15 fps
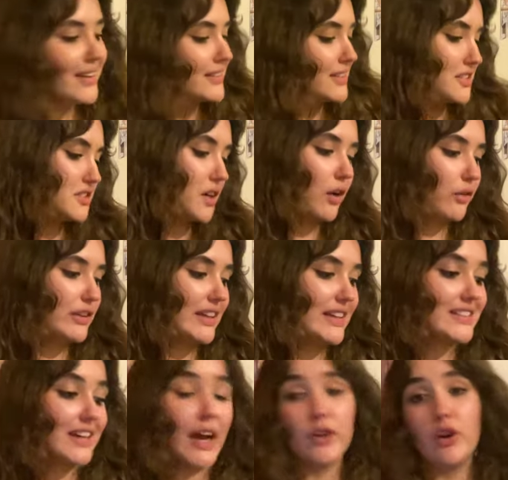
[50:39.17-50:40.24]
This is not really a
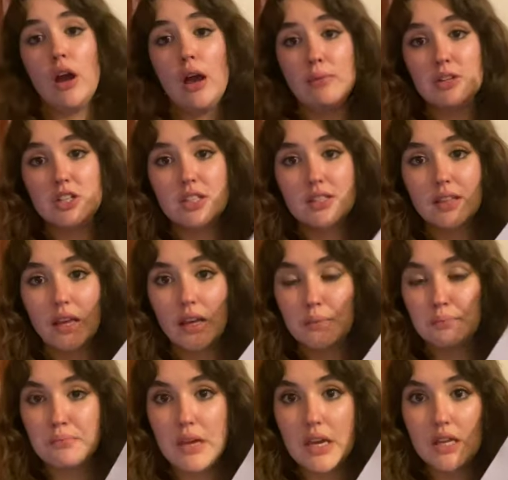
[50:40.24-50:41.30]
diagram. It's just, like,
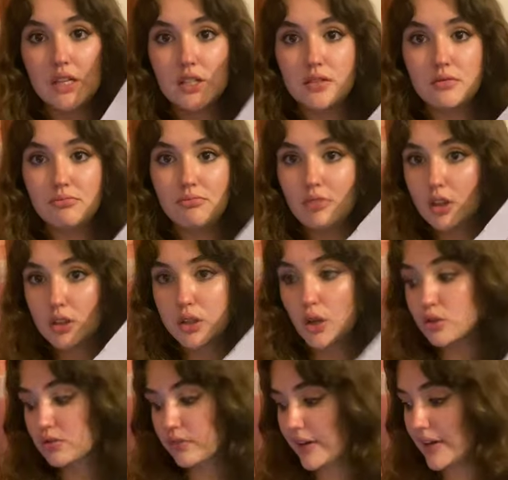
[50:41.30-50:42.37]
me
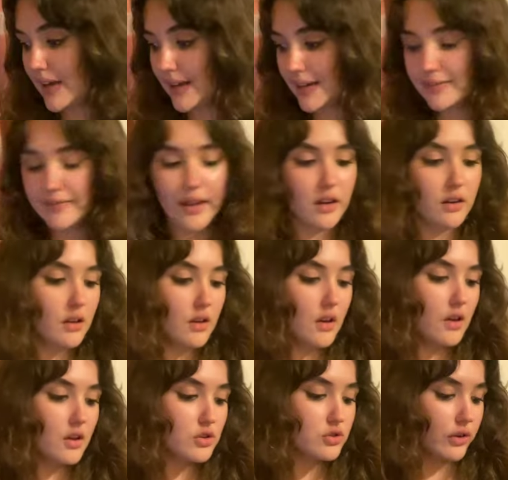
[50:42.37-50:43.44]
close reading and then
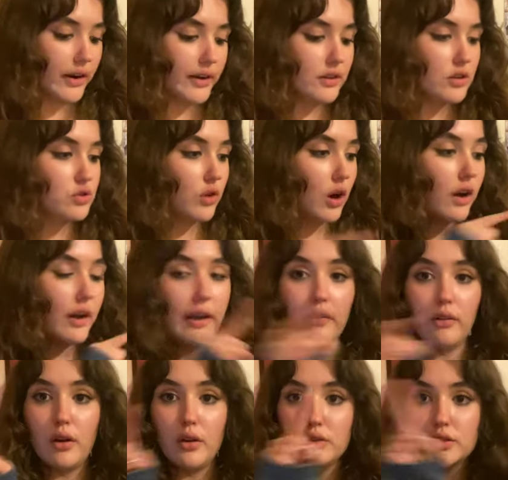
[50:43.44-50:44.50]
trying to draw
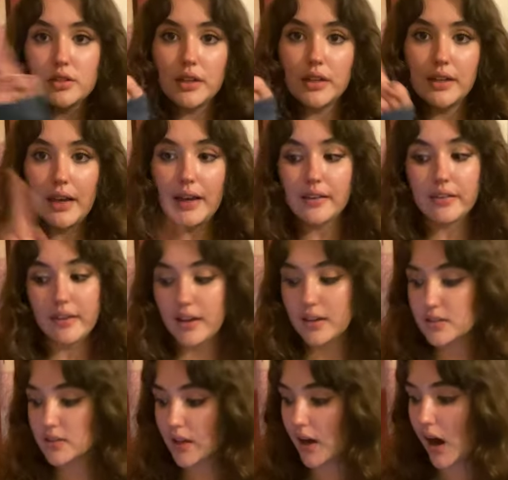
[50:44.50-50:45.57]
arrows to connect
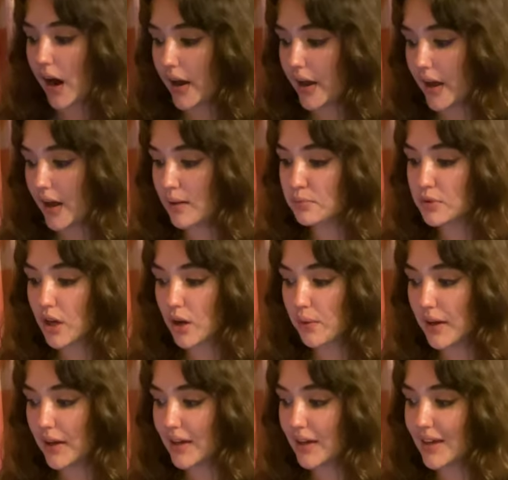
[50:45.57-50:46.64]
things. Like, I am
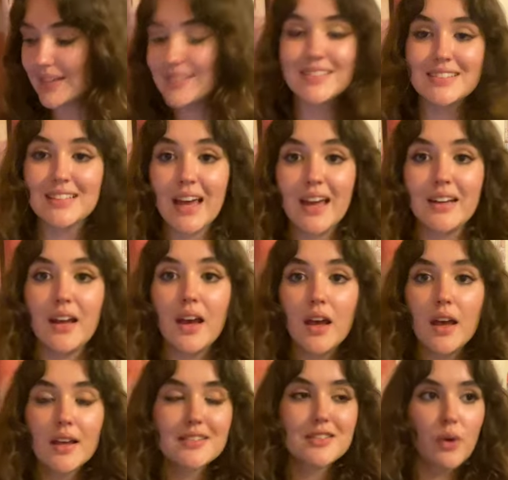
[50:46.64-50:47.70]
going insane.
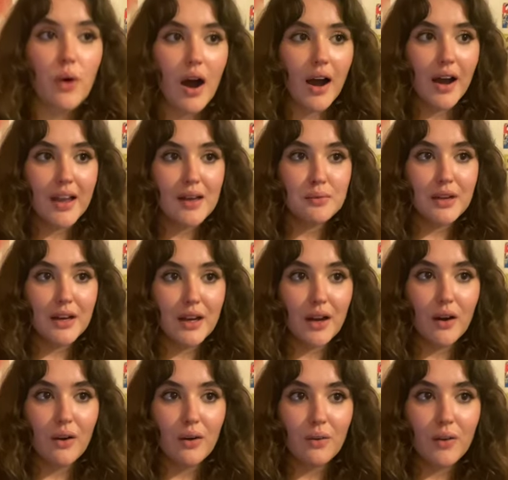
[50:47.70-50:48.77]
So I am gonna
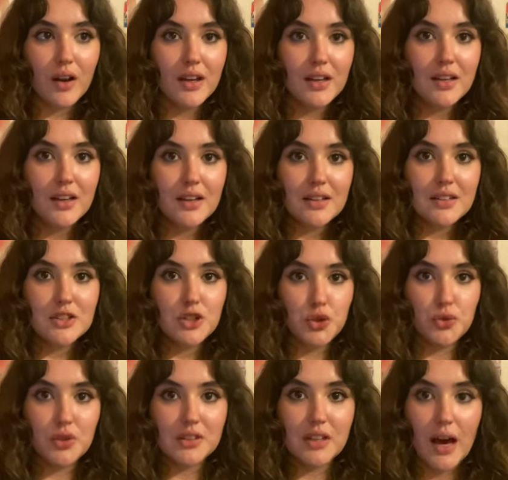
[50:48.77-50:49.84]
go to
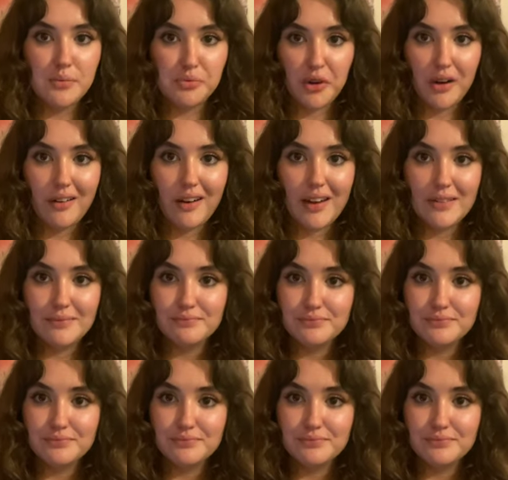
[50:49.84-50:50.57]
the library.